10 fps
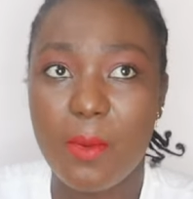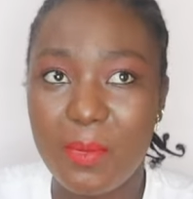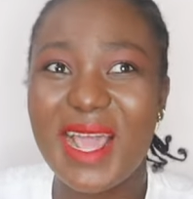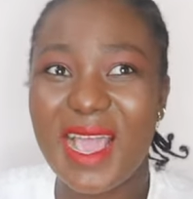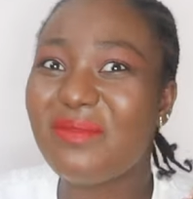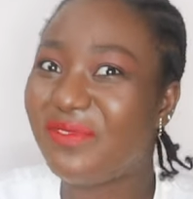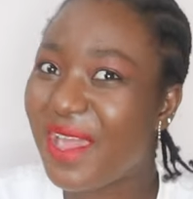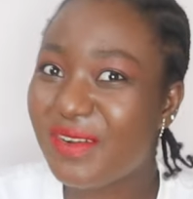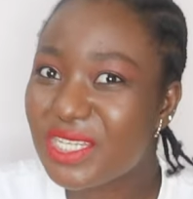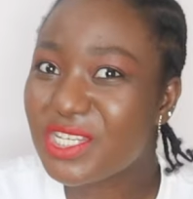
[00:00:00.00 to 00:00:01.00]
but I am
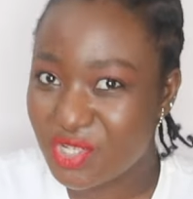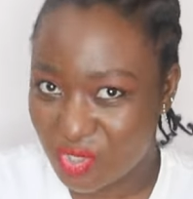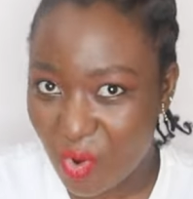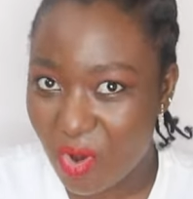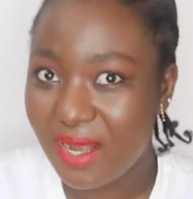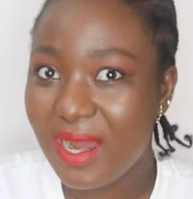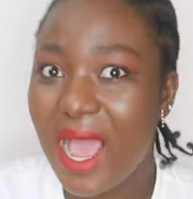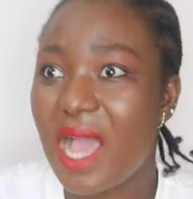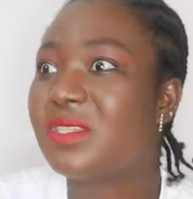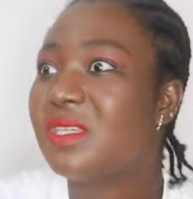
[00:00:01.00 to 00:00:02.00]
very sure I've